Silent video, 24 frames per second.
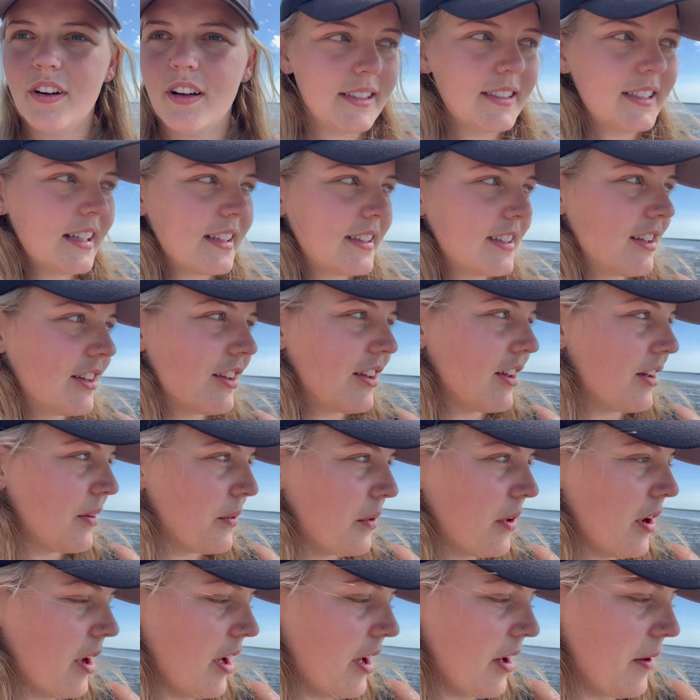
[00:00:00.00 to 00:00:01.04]
he said that
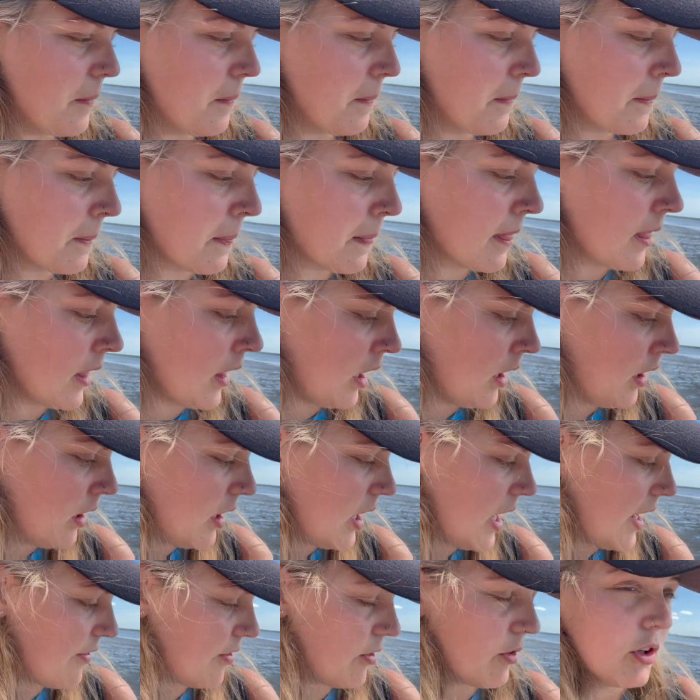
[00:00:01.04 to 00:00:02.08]
um,
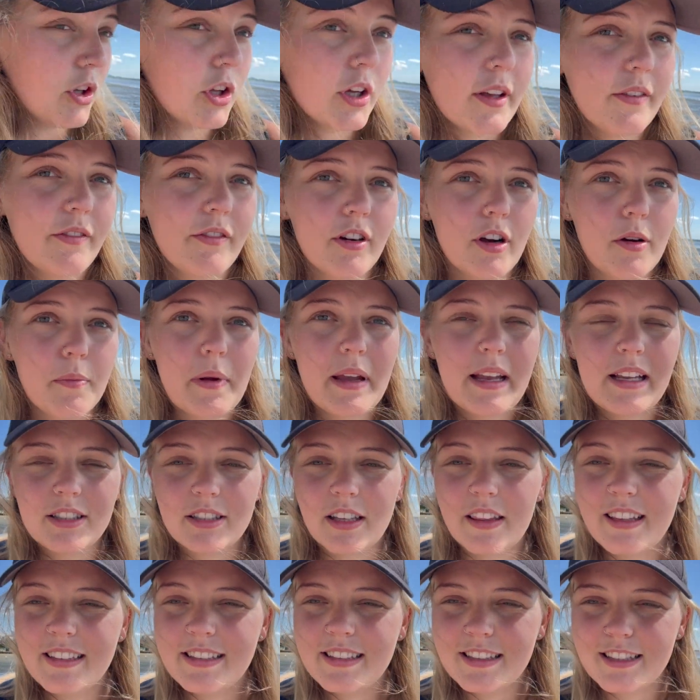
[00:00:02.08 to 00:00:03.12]
if we were looking for a beach then this